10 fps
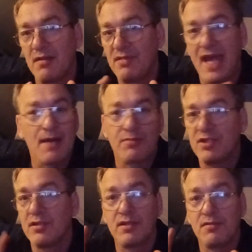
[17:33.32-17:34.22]

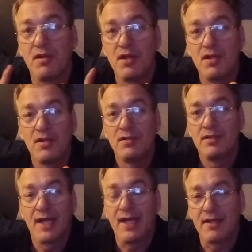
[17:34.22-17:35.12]
napkin and
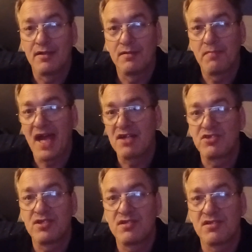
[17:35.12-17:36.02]

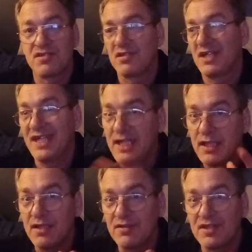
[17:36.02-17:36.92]
matches and the
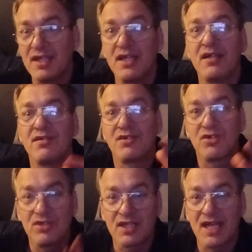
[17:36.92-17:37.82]
heating thing to
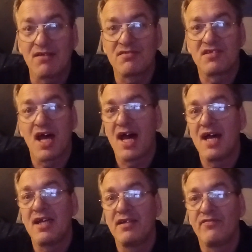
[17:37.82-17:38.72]
cook it
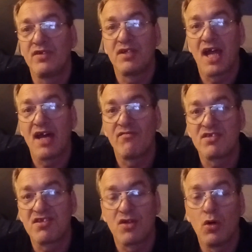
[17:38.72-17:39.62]
outside if you didn't have a
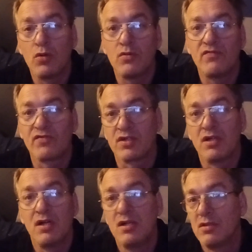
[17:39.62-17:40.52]
stove
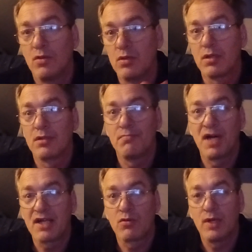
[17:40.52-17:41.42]
or a
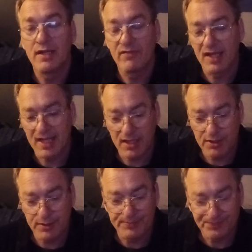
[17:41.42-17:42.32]
microwave like I
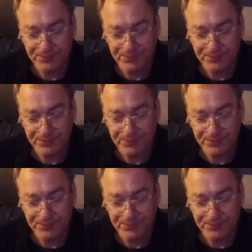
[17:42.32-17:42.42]
do.